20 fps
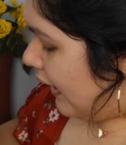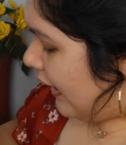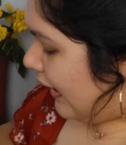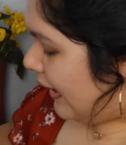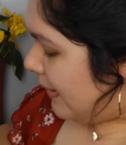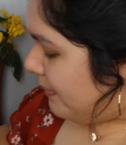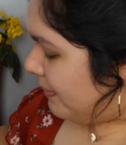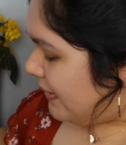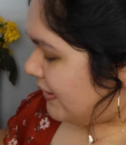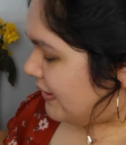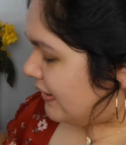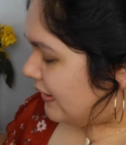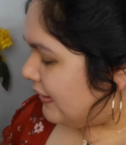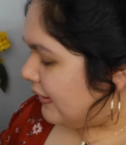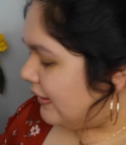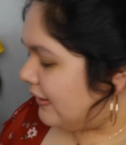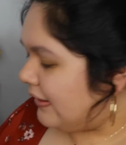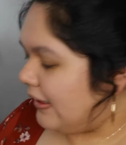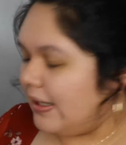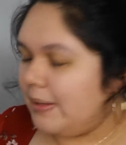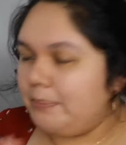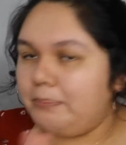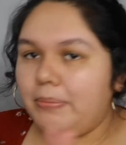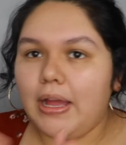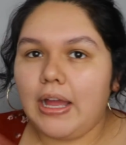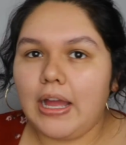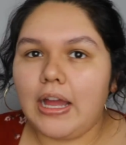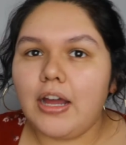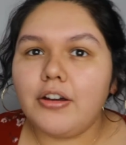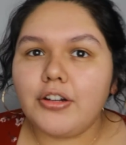I basically got
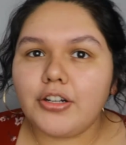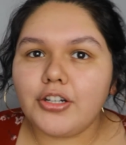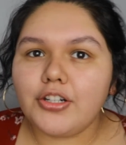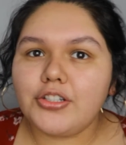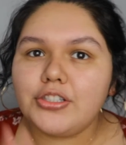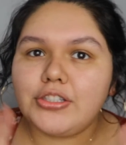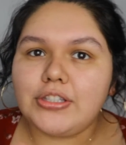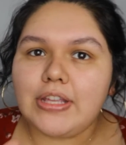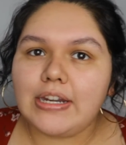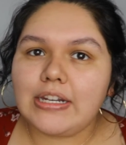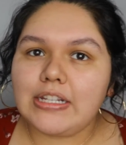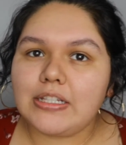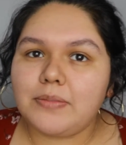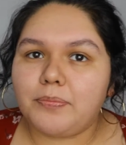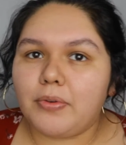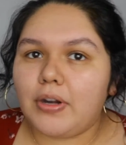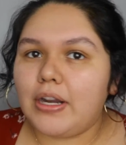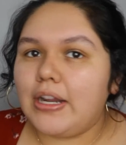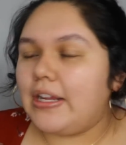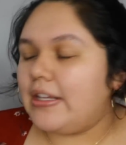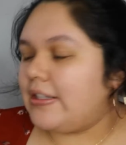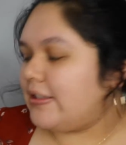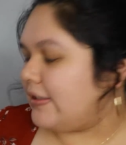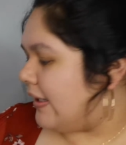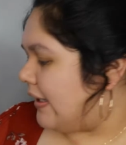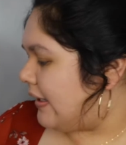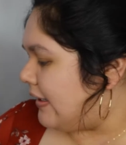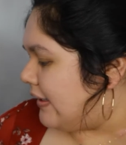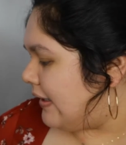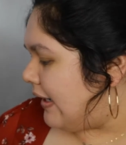powders, setting sprays,
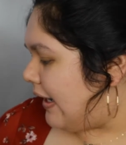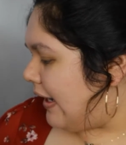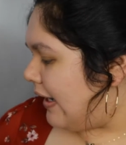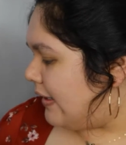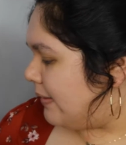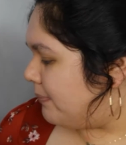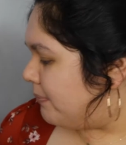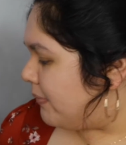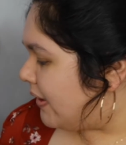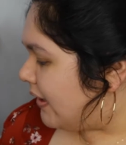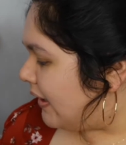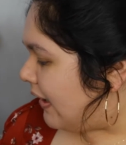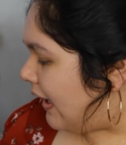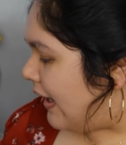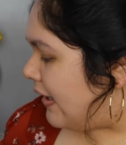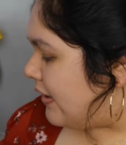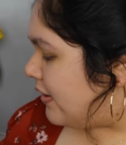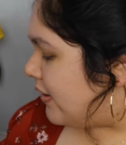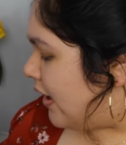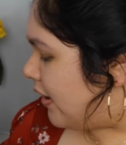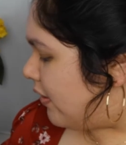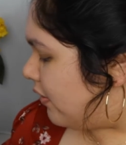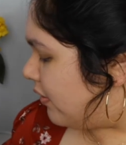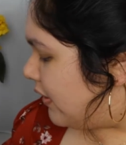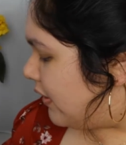and a mini eyeshadow